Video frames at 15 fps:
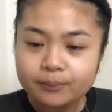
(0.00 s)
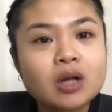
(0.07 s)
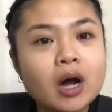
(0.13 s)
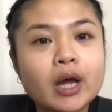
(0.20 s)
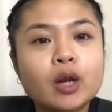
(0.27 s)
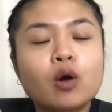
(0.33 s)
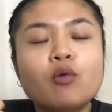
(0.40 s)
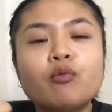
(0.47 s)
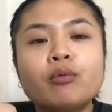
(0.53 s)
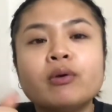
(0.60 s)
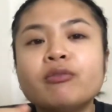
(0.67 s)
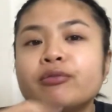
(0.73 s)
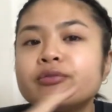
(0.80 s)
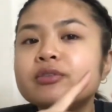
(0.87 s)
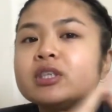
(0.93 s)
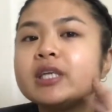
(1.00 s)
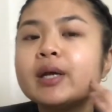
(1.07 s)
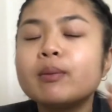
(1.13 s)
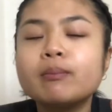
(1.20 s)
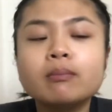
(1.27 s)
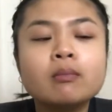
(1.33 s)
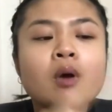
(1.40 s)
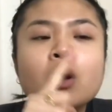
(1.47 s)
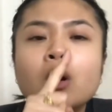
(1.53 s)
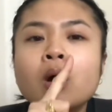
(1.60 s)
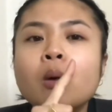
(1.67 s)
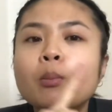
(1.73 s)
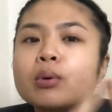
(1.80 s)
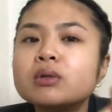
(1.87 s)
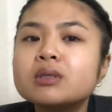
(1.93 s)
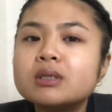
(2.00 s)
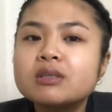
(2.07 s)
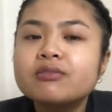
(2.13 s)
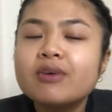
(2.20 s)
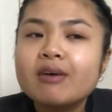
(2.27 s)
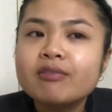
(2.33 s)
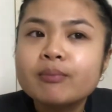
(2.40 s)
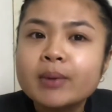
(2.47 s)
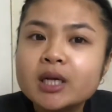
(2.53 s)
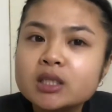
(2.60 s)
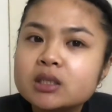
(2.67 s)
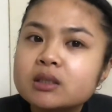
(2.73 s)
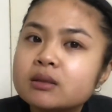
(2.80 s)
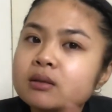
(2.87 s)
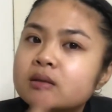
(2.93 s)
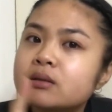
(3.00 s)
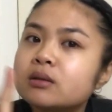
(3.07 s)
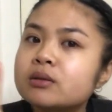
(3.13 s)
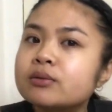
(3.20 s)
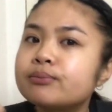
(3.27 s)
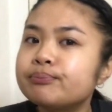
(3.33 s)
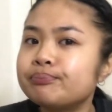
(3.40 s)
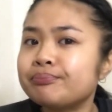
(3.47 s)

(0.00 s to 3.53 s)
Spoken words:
Starting off with gym, positive affirmations.